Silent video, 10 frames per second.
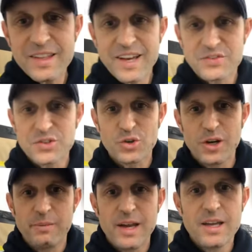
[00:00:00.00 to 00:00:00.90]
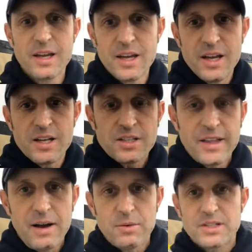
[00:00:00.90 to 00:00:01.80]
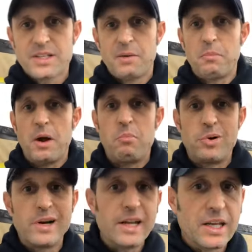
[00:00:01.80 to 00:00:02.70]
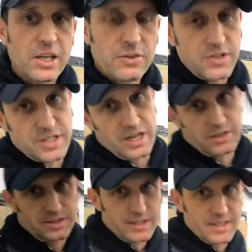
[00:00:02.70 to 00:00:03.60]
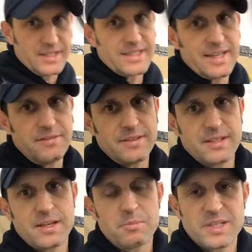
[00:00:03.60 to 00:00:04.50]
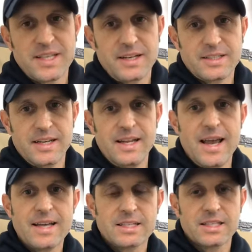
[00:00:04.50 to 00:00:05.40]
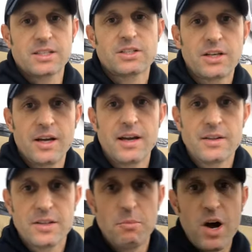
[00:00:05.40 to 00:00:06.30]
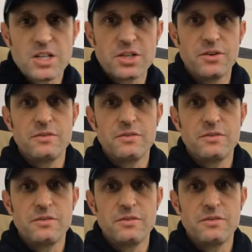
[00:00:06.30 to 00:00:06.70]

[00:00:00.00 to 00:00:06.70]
thanks for joining me. So that was a pretty good result. 97% said yes to the masking